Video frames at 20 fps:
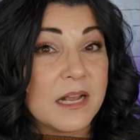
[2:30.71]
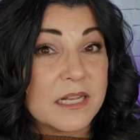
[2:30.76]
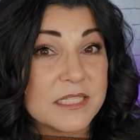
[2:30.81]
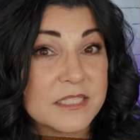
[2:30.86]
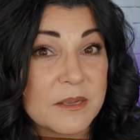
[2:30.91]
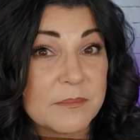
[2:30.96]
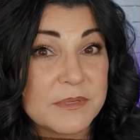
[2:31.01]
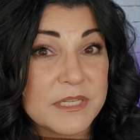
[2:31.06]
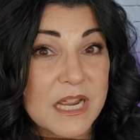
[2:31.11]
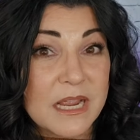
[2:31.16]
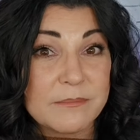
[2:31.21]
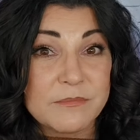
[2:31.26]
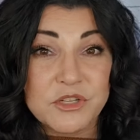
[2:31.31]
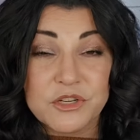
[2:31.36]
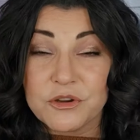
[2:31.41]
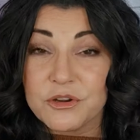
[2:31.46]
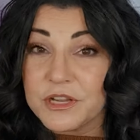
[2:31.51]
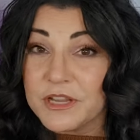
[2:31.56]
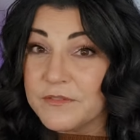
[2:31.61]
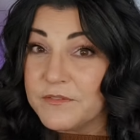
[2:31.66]
Sometimes
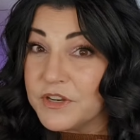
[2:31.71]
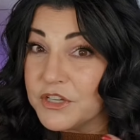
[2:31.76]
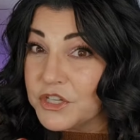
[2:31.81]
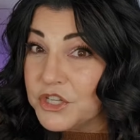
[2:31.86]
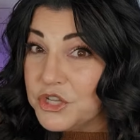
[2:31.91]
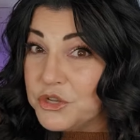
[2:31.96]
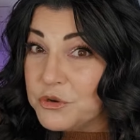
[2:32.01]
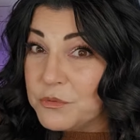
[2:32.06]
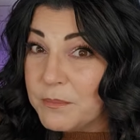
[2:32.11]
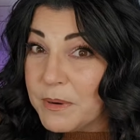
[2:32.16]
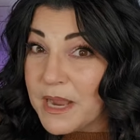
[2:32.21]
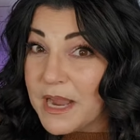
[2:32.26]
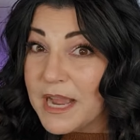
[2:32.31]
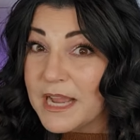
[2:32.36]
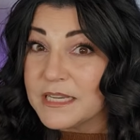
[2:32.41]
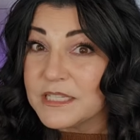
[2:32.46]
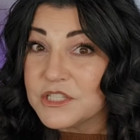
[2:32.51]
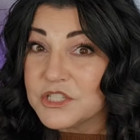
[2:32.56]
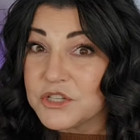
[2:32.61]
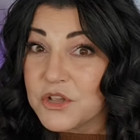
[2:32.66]
you're given
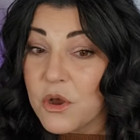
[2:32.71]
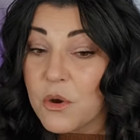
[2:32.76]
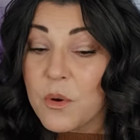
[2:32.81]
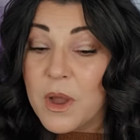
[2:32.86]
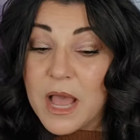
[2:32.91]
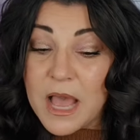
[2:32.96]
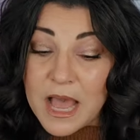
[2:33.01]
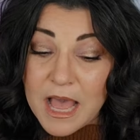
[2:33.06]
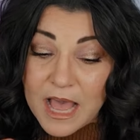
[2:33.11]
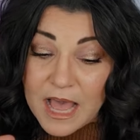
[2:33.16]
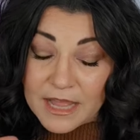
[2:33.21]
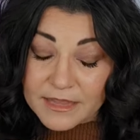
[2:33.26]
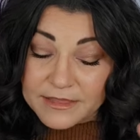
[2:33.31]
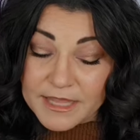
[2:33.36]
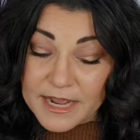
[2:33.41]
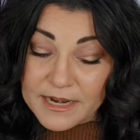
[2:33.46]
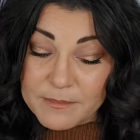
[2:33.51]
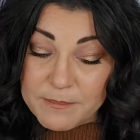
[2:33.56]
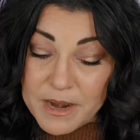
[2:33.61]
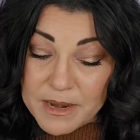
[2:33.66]
coupons. So a
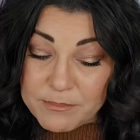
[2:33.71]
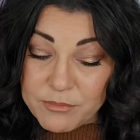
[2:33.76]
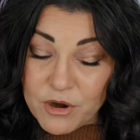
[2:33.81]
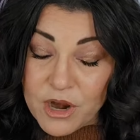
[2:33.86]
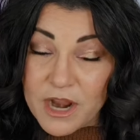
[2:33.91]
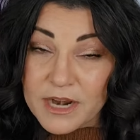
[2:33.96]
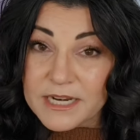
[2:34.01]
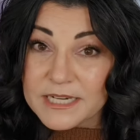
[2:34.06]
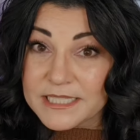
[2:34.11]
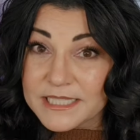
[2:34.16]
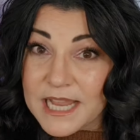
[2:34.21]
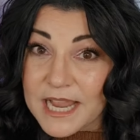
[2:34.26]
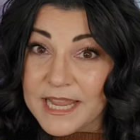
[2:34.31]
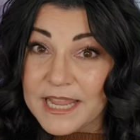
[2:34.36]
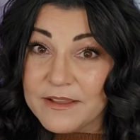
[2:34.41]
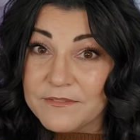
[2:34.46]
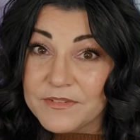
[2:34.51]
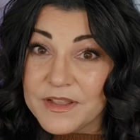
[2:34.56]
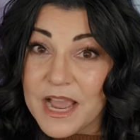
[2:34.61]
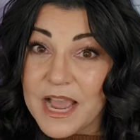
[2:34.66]
lot of my products I
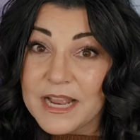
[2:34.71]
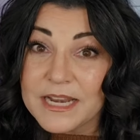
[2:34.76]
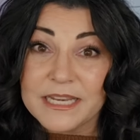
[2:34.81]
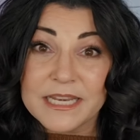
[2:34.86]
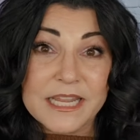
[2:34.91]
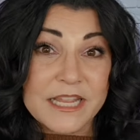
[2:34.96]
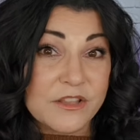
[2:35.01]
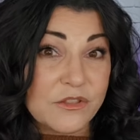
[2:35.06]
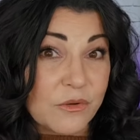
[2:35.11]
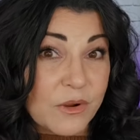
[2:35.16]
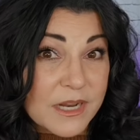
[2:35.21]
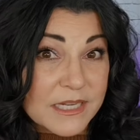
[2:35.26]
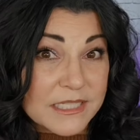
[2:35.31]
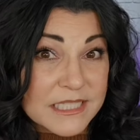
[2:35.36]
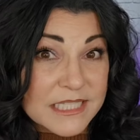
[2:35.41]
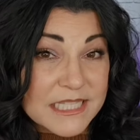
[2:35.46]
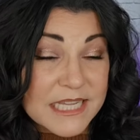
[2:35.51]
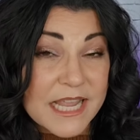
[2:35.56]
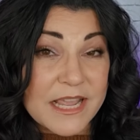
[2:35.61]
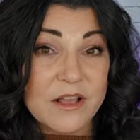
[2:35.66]
have gotten either on
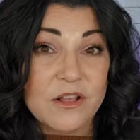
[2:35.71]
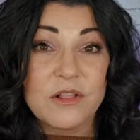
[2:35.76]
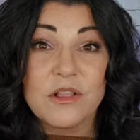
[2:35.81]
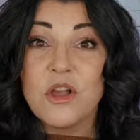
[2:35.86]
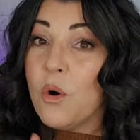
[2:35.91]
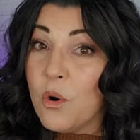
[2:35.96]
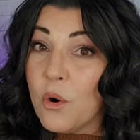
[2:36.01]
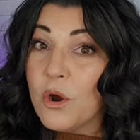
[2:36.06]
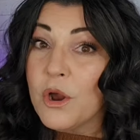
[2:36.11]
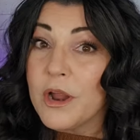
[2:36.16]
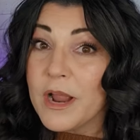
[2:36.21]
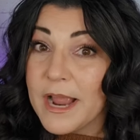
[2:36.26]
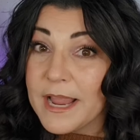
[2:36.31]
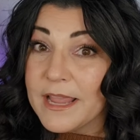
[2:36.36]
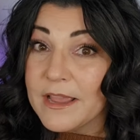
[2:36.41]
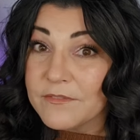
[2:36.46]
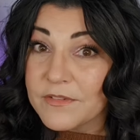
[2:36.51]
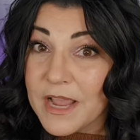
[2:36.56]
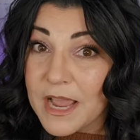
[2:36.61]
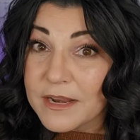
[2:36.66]
sale or I
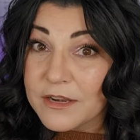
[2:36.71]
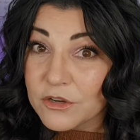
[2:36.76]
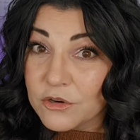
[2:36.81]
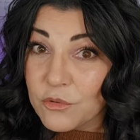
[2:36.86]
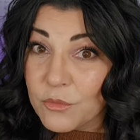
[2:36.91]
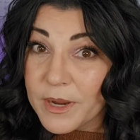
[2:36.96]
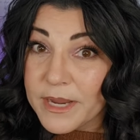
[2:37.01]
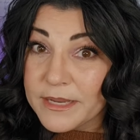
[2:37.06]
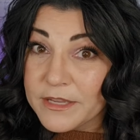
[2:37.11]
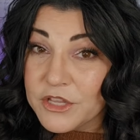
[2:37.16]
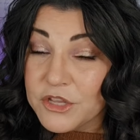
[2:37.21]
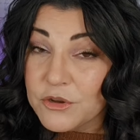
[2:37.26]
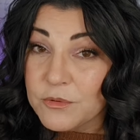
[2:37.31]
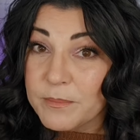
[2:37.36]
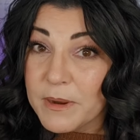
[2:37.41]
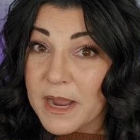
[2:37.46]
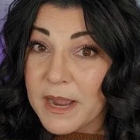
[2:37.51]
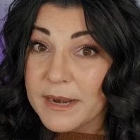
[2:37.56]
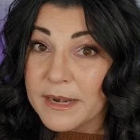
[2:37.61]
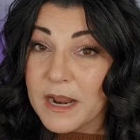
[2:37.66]
have gotten a great
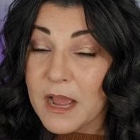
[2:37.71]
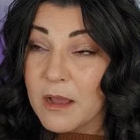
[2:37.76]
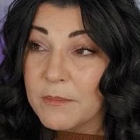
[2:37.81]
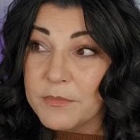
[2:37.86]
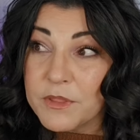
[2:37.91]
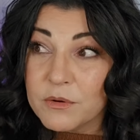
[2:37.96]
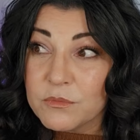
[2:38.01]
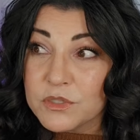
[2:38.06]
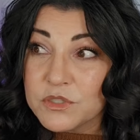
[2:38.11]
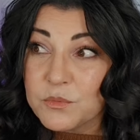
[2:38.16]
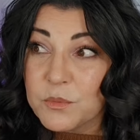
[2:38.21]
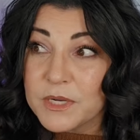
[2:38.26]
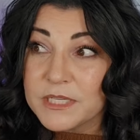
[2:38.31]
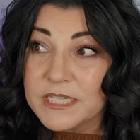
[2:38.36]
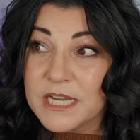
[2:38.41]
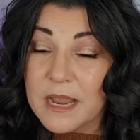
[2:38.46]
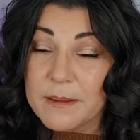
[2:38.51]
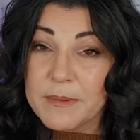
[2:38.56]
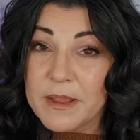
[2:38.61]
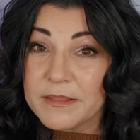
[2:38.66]
coupon. There was one
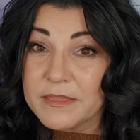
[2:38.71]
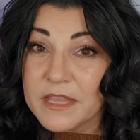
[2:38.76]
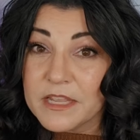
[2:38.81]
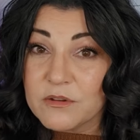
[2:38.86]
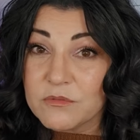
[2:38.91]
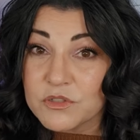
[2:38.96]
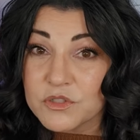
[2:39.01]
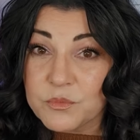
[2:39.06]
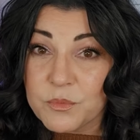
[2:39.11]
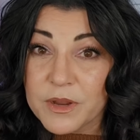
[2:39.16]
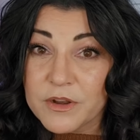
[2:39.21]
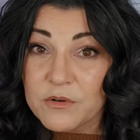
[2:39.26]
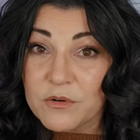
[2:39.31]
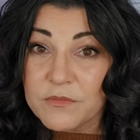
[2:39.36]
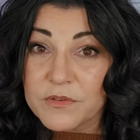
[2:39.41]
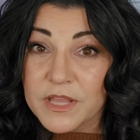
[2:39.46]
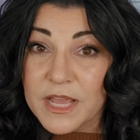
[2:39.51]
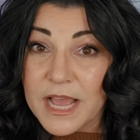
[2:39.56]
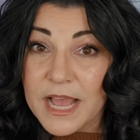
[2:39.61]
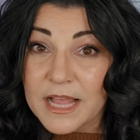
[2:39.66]
time, I think it was right
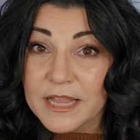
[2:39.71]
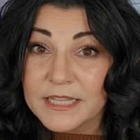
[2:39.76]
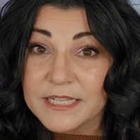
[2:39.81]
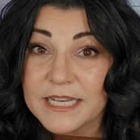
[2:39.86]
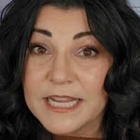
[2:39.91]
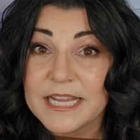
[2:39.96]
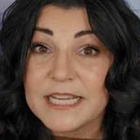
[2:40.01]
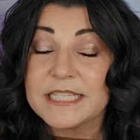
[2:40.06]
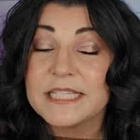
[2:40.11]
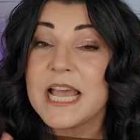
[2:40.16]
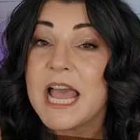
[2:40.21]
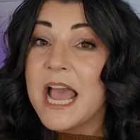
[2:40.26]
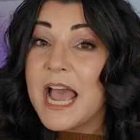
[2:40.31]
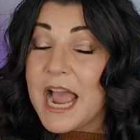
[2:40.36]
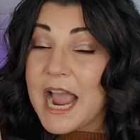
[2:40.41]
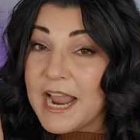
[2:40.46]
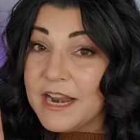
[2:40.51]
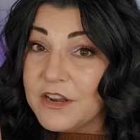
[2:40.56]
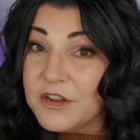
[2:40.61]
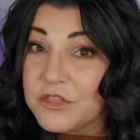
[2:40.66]
over the holidays,
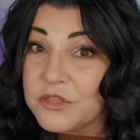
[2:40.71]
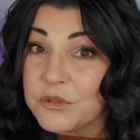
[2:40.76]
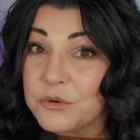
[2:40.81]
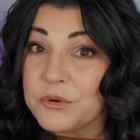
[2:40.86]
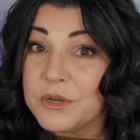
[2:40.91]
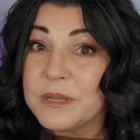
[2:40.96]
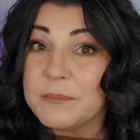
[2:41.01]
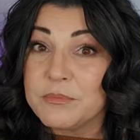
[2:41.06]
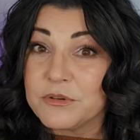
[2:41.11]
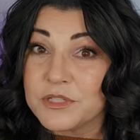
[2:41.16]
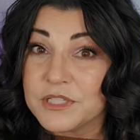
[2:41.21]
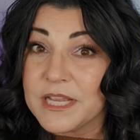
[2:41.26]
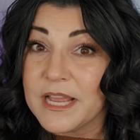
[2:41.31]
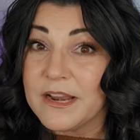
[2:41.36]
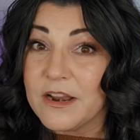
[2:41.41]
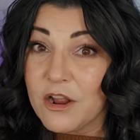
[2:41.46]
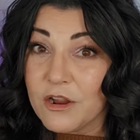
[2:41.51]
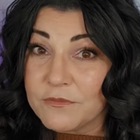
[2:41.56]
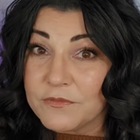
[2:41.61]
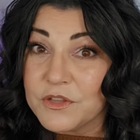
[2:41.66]
I had a
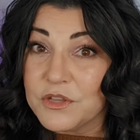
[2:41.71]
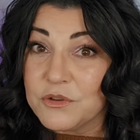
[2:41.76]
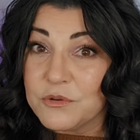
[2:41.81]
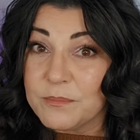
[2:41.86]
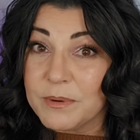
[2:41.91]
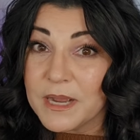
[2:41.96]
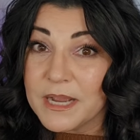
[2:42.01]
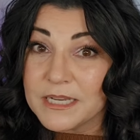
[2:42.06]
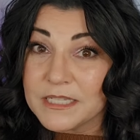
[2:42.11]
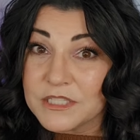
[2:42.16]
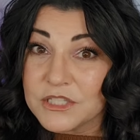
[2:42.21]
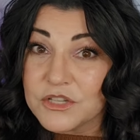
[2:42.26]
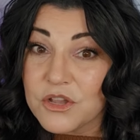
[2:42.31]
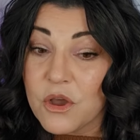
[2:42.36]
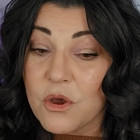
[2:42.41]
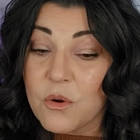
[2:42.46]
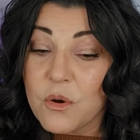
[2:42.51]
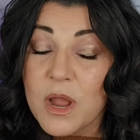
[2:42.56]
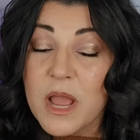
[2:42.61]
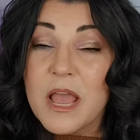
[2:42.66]
30% off coupon.
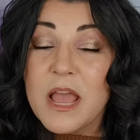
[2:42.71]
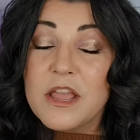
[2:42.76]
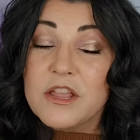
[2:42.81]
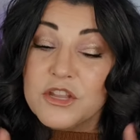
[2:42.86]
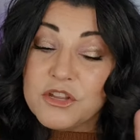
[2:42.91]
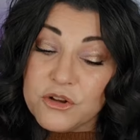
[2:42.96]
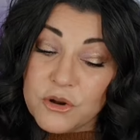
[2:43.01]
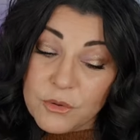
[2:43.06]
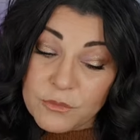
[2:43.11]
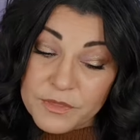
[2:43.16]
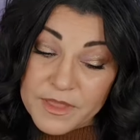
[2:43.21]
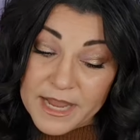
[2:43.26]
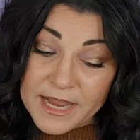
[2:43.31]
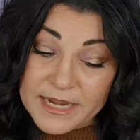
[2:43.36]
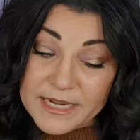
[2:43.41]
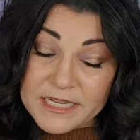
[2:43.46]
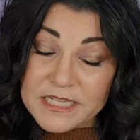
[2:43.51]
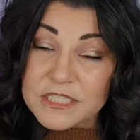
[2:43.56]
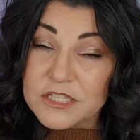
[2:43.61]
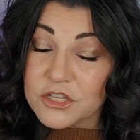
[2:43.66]
So, you know,
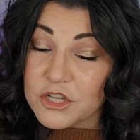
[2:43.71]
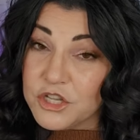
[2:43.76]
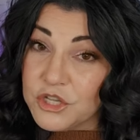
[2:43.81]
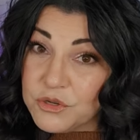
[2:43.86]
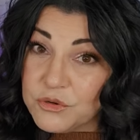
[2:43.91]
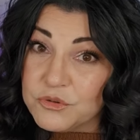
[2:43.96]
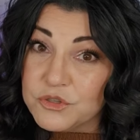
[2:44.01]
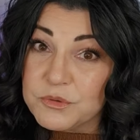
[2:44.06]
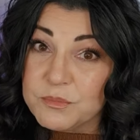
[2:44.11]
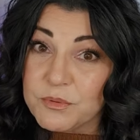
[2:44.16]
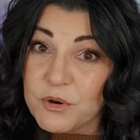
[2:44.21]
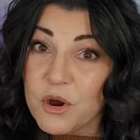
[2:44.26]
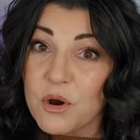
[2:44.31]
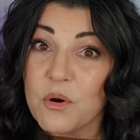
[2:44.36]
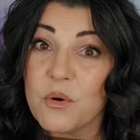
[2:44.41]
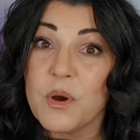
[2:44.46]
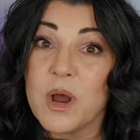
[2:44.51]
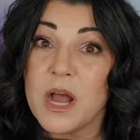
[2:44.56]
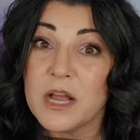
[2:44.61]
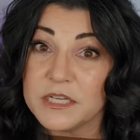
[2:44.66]
that is a huge
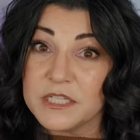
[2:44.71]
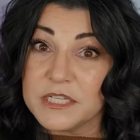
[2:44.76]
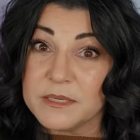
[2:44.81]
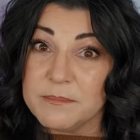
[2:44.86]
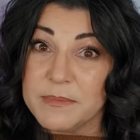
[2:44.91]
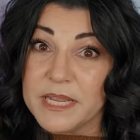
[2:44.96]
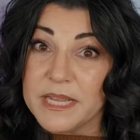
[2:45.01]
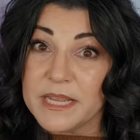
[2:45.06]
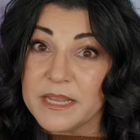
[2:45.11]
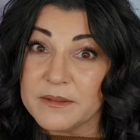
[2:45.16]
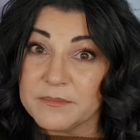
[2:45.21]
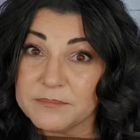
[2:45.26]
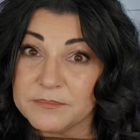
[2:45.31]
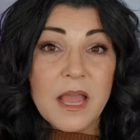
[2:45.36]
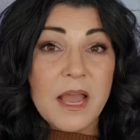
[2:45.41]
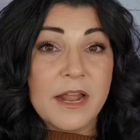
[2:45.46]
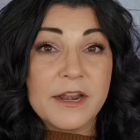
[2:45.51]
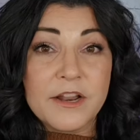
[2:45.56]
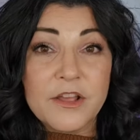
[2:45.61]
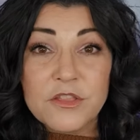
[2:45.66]
pro to me.
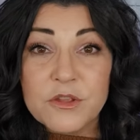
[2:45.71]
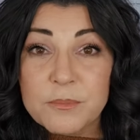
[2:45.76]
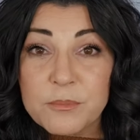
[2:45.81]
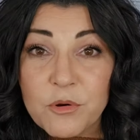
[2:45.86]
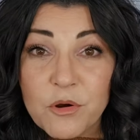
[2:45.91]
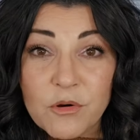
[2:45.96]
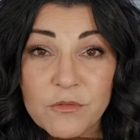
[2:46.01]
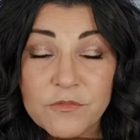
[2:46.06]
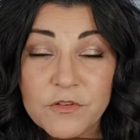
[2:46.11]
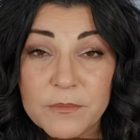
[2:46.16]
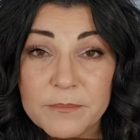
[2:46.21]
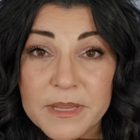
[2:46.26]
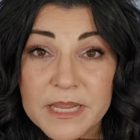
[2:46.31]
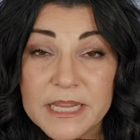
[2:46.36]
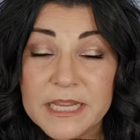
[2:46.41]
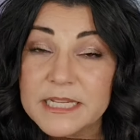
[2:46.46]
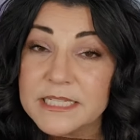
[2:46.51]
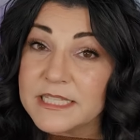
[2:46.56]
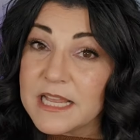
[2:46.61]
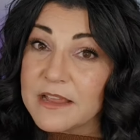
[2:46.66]
Another pro for
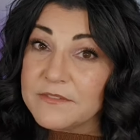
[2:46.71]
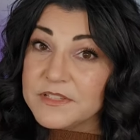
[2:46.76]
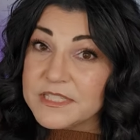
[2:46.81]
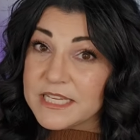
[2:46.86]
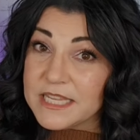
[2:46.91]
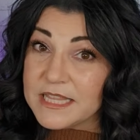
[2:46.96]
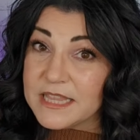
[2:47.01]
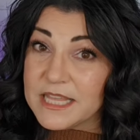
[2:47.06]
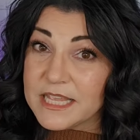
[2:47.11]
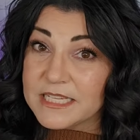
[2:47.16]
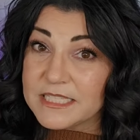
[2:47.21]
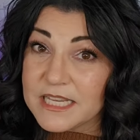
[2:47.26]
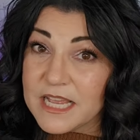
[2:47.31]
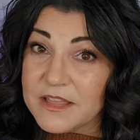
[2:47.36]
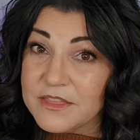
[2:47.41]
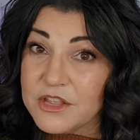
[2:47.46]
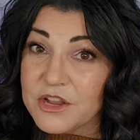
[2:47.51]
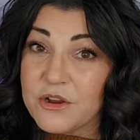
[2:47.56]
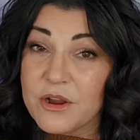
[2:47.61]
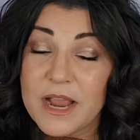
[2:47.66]
me is I've seen things
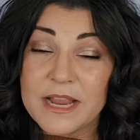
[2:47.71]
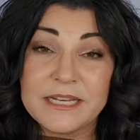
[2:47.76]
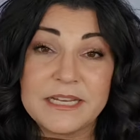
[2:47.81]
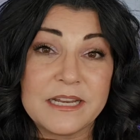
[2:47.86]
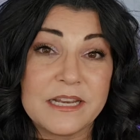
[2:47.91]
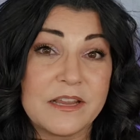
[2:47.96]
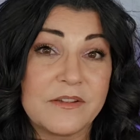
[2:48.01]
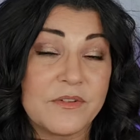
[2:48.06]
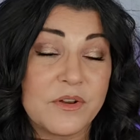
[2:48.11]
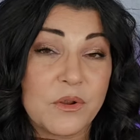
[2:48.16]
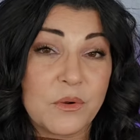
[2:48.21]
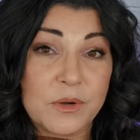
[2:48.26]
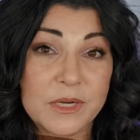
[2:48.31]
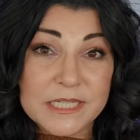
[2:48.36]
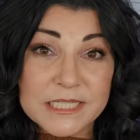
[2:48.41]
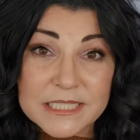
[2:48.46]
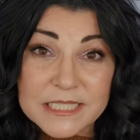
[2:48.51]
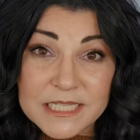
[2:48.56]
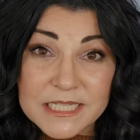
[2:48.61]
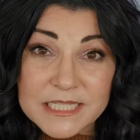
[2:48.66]
on there I didn't even know
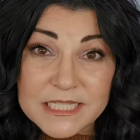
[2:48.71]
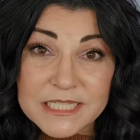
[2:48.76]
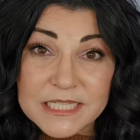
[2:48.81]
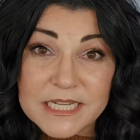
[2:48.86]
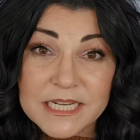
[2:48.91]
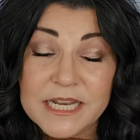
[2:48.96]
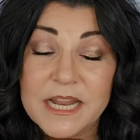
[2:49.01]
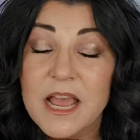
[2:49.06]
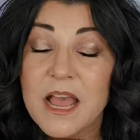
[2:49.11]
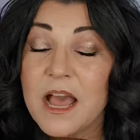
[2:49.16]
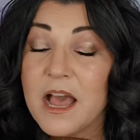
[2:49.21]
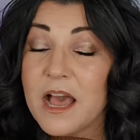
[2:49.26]
existed,